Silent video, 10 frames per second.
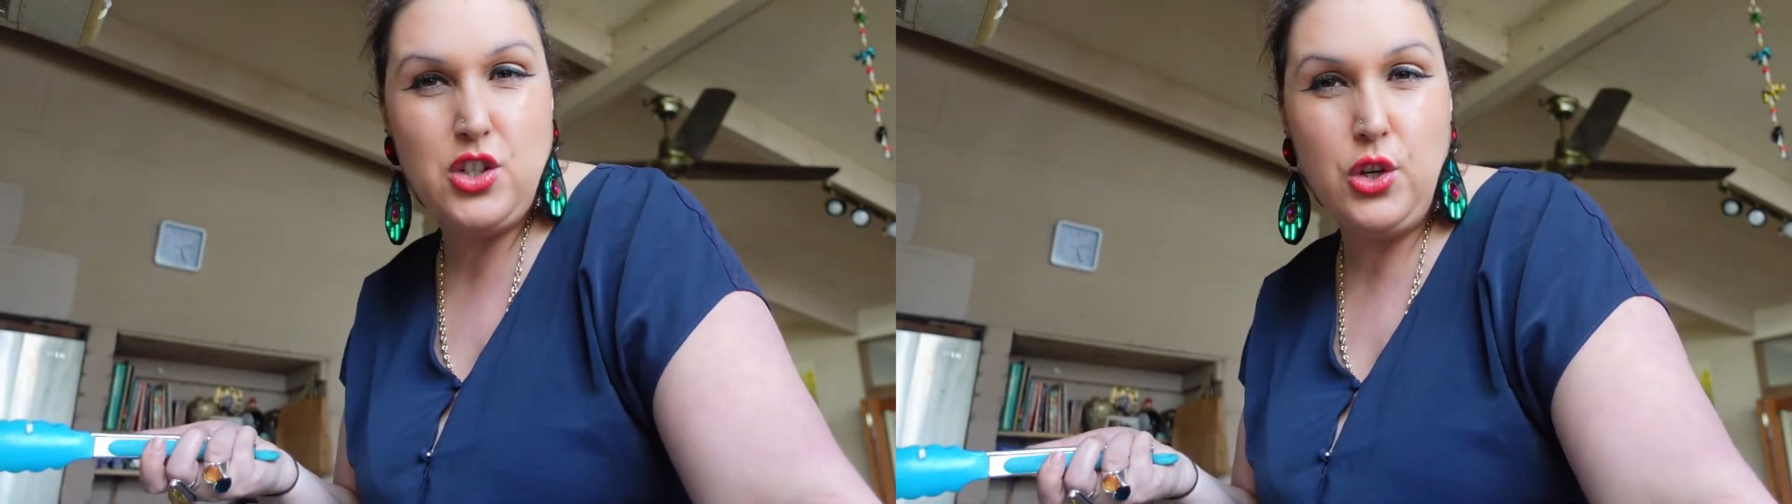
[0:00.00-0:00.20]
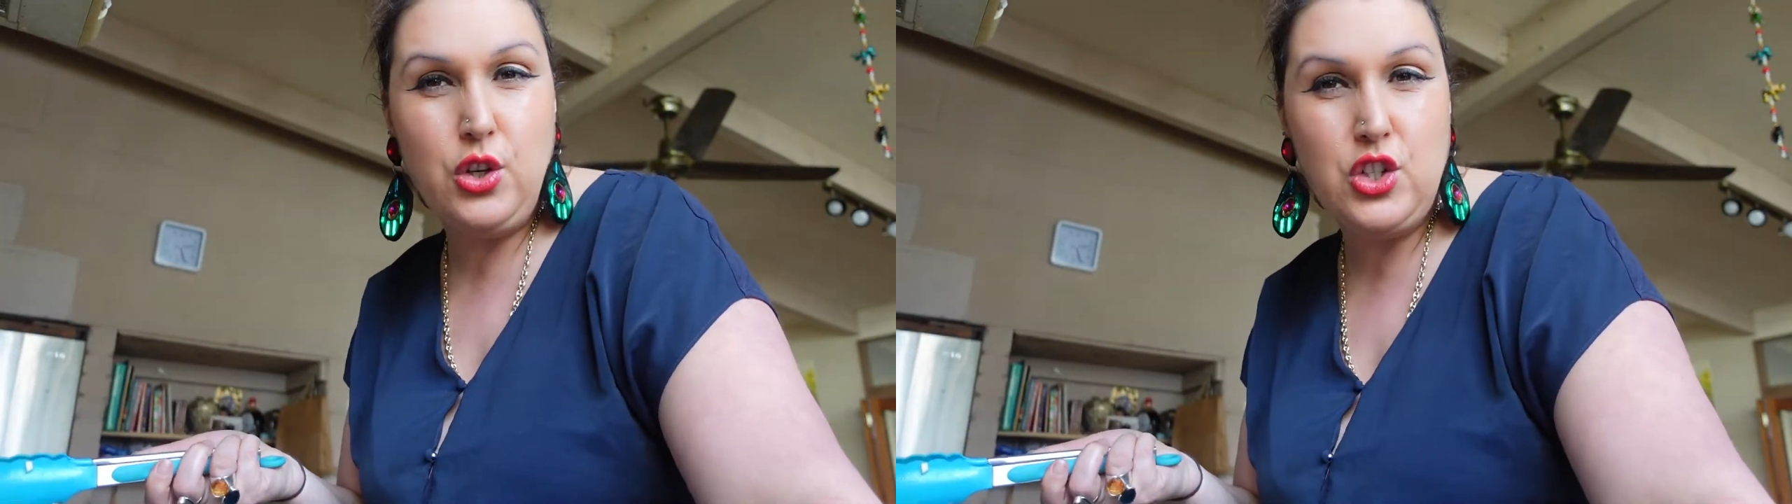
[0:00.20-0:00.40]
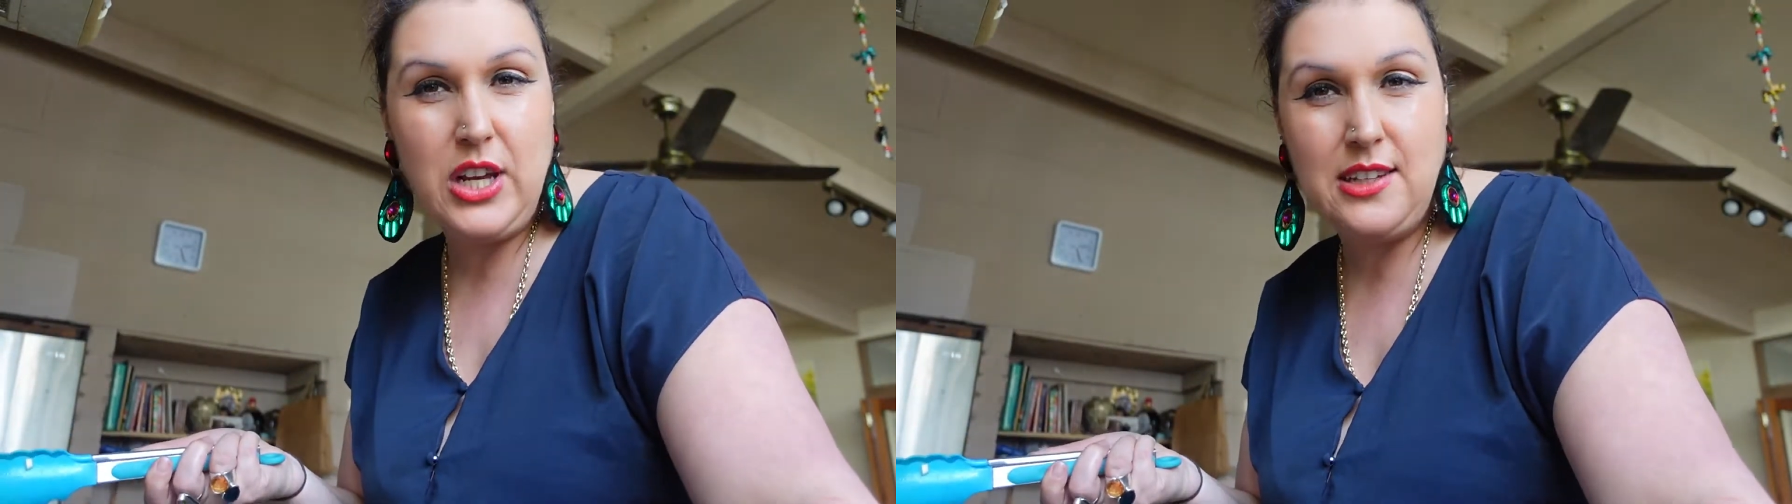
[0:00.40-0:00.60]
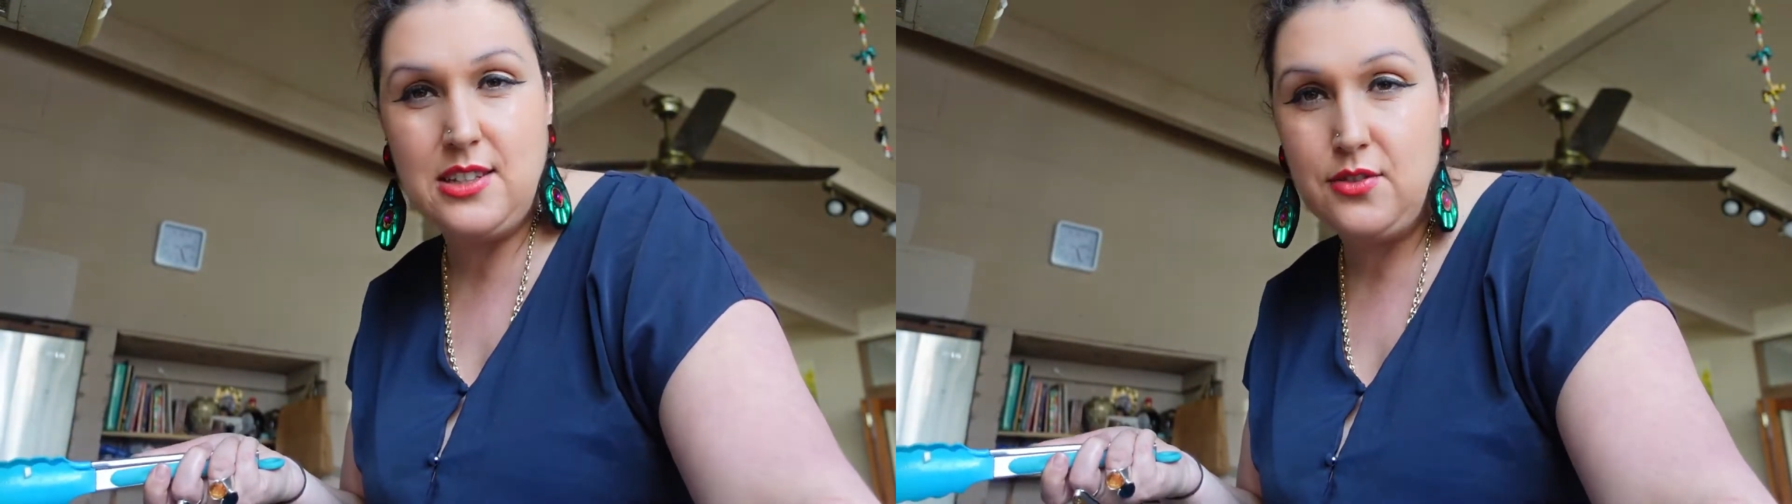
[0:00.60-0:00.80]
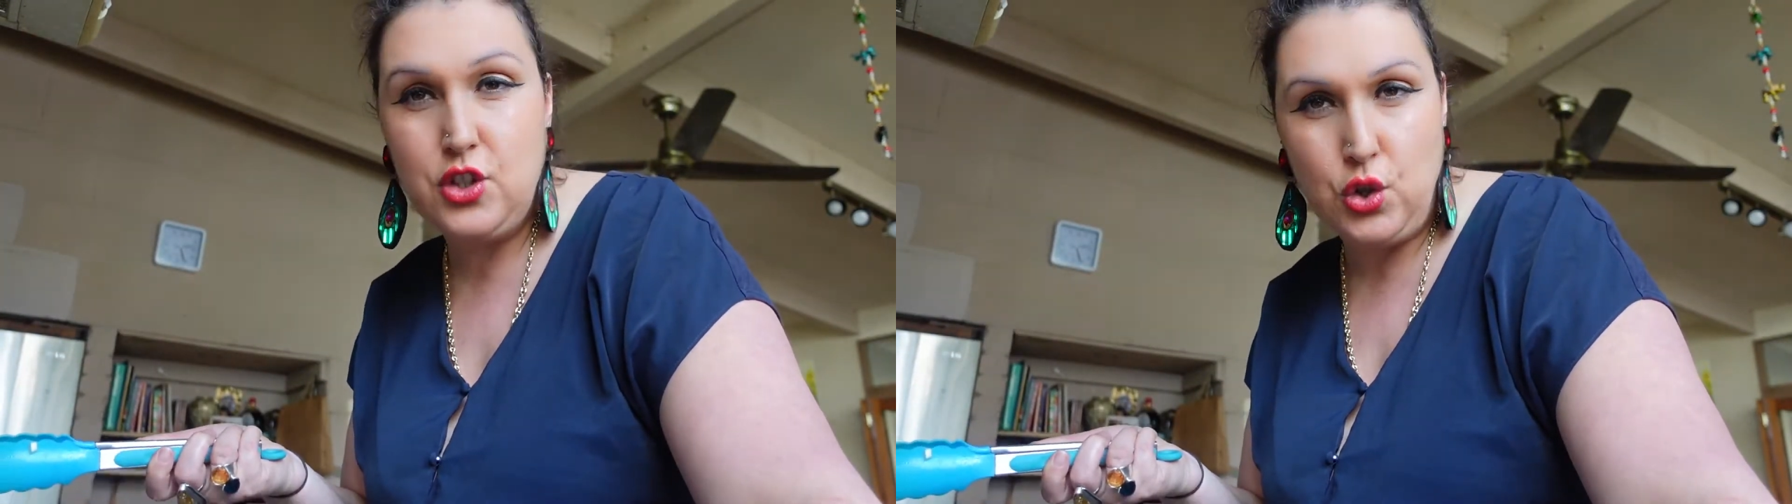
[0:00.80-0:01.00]
2 sheets
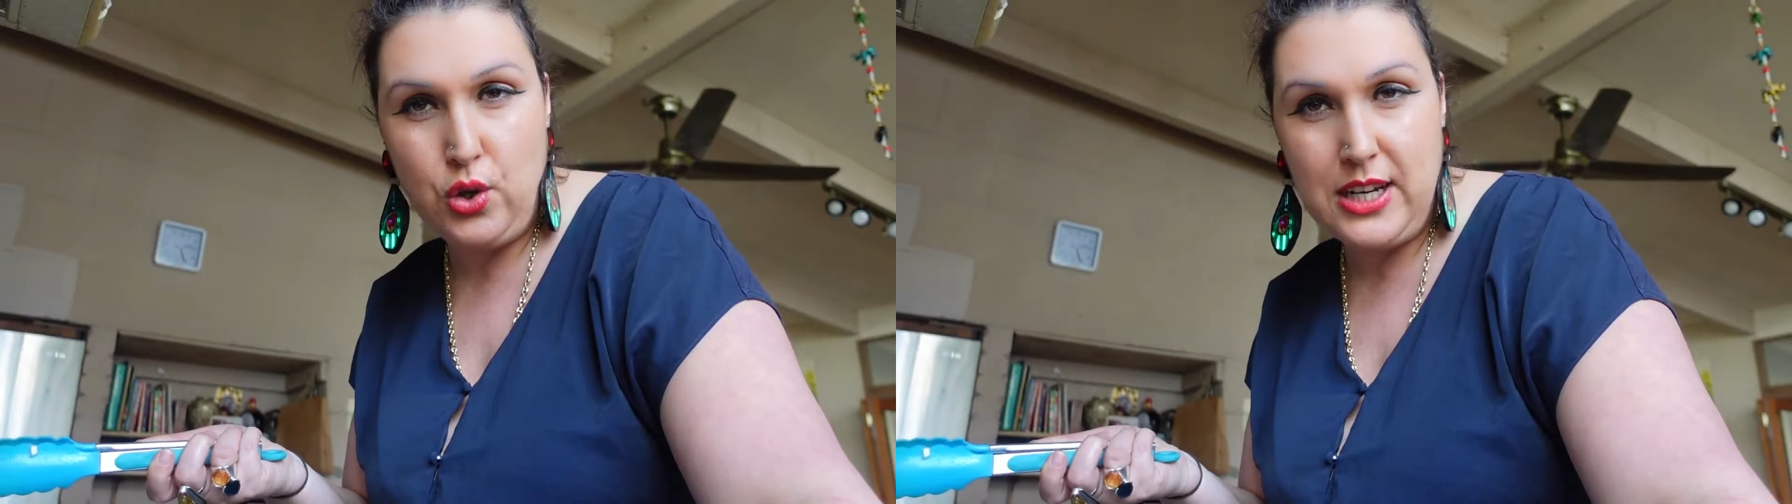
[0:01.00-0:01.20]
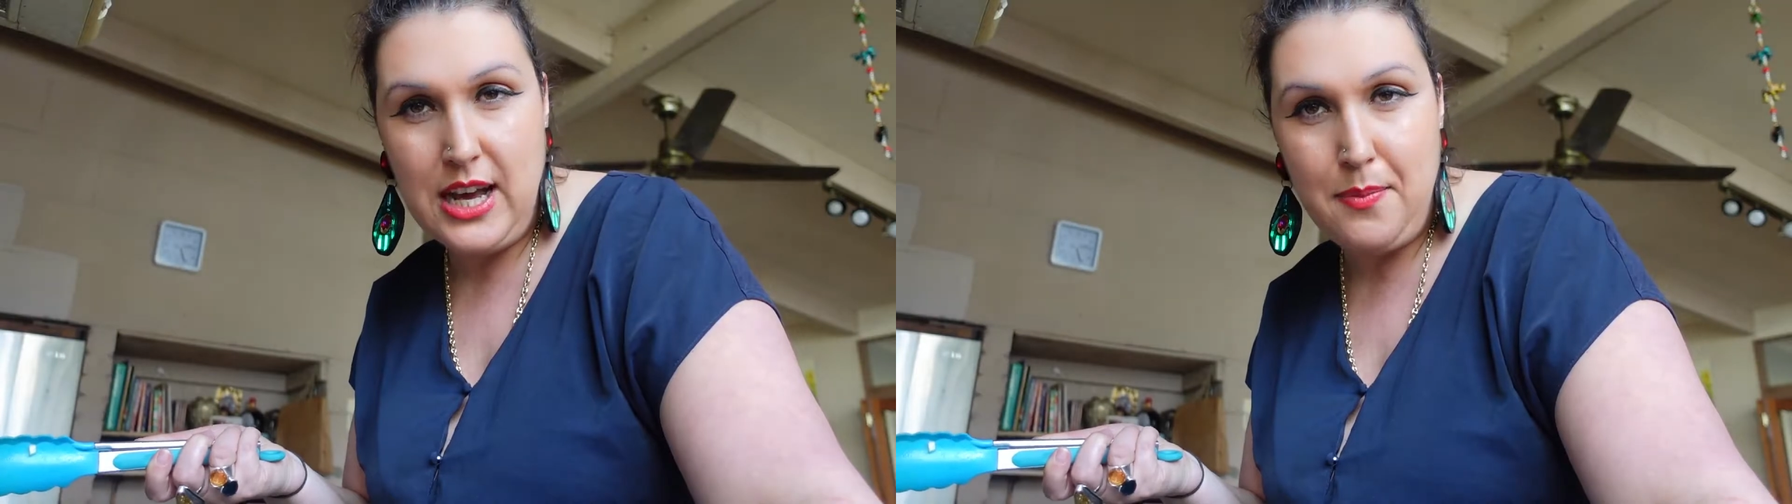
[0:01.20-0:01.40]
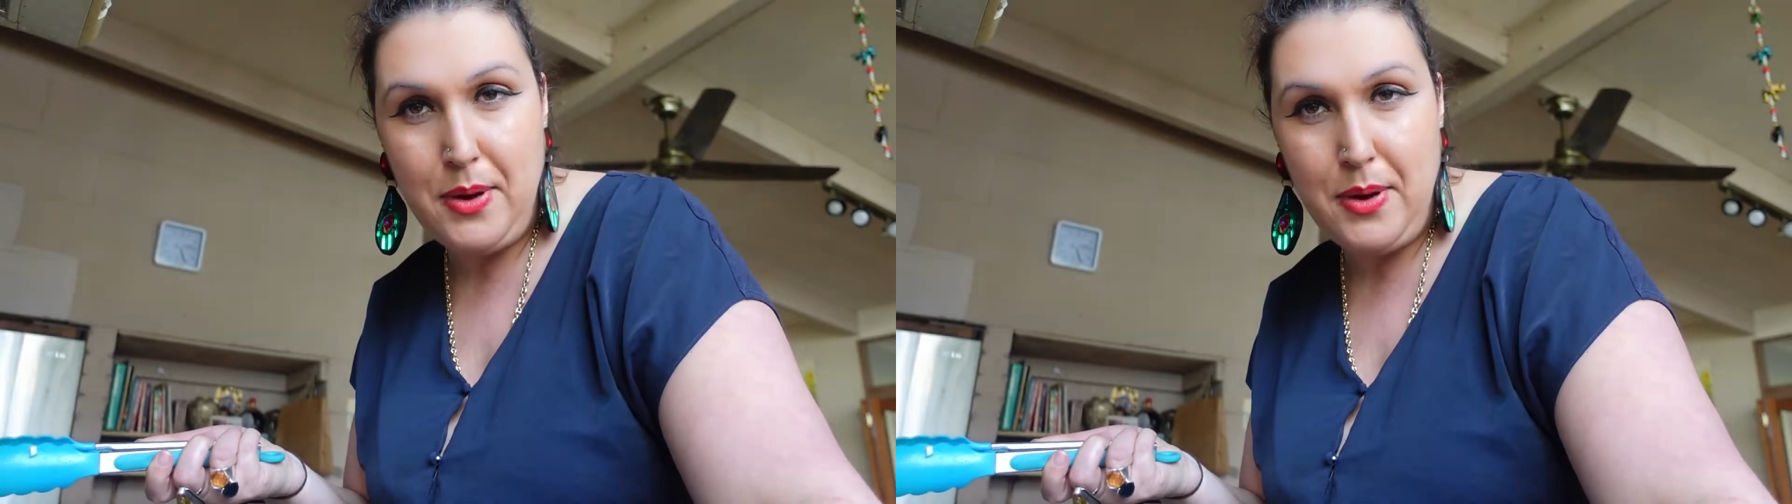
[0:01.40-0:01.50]
of shortcut